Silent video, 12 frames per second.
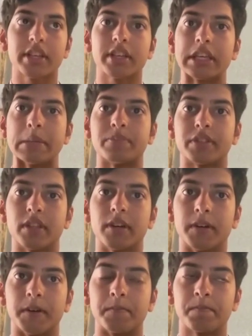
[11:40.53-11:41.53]
keeps the
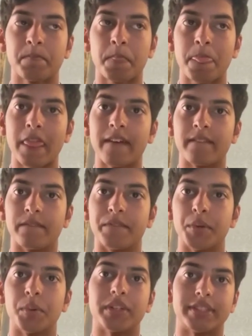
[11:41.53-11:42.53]

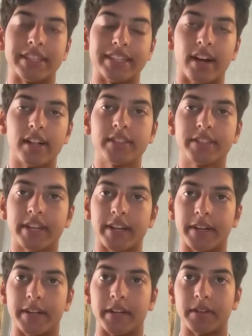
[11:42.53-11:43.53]
viewers indulged,
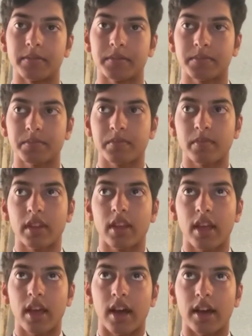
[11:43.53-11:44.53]
and
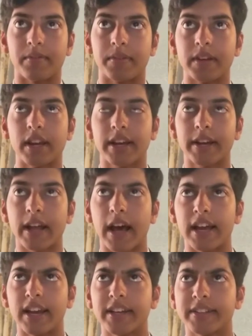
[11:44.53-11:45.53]
I feel like it
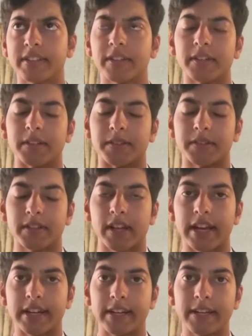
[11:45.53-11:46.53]
highlights a
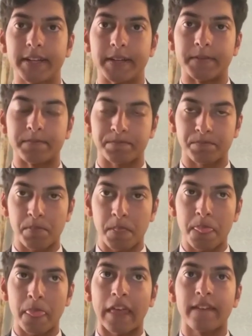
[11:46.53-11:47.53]
slightly
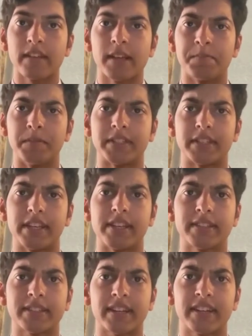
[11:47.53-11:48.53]

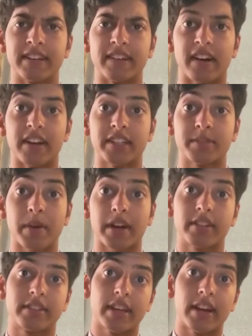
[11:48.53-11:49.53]
mysterious and
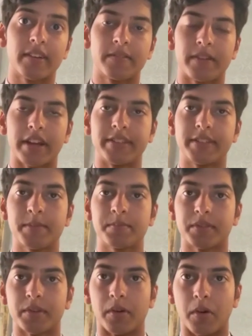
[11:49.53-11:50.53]
unexpected side of friendship,
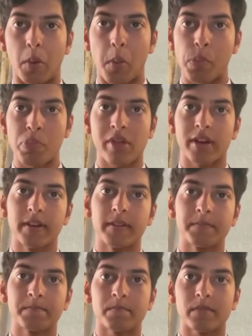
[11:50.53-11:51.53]
so
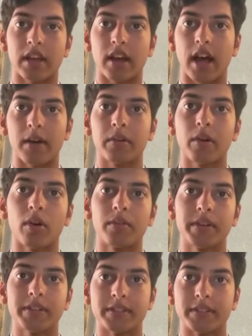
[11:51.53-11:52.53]
I would
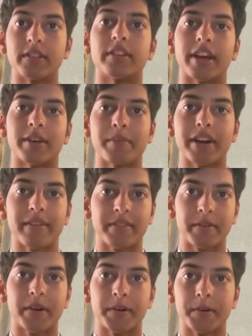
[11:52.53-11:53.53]
always recommend
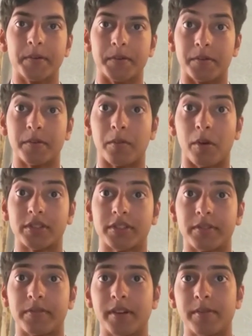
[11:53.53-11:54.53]
everyone to watch
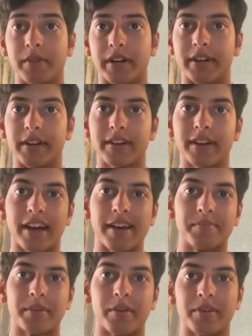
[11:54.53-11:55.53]
the film, and
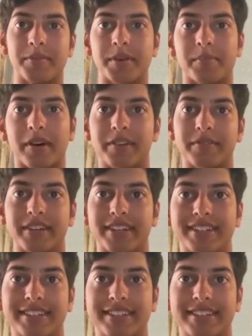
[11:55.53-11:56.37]
I'm proud to be a part of it.